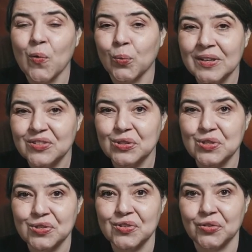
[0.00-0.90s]

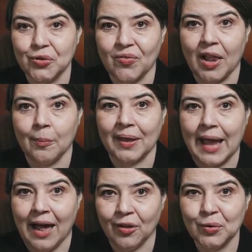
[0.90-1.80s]
researchers are
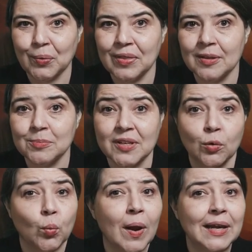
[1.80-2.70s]
developing algorithms
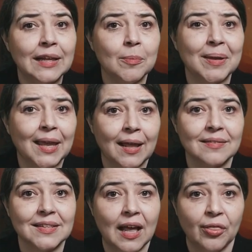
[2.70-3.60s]
and running them against